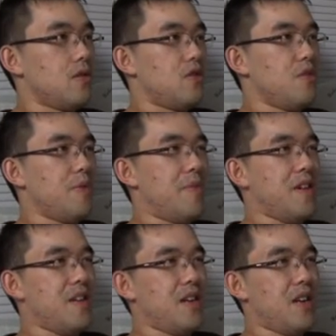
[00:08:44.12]
Stupid
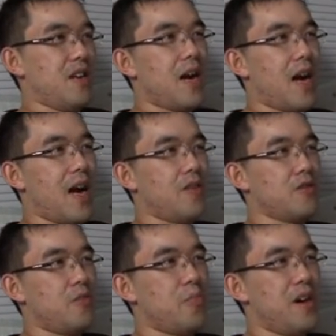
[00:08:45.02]
monkey! I
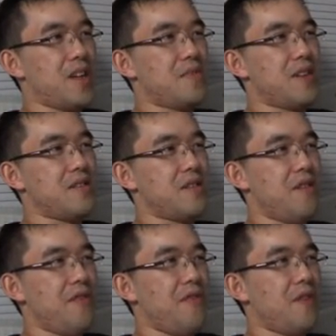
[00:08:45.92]
also blocked
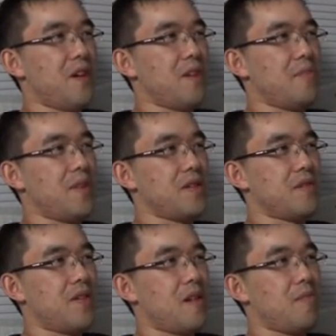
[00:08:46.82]
myself uh, because
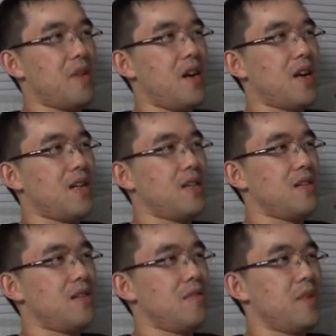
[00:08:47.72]
of that block,
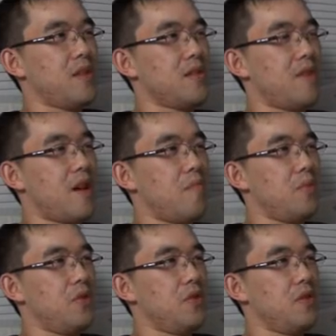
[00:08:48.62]
because of that
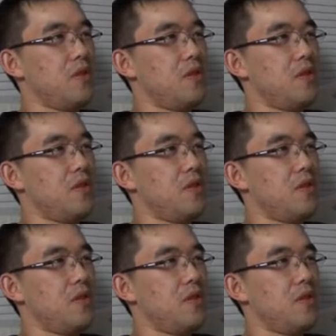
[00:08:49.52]
boulder.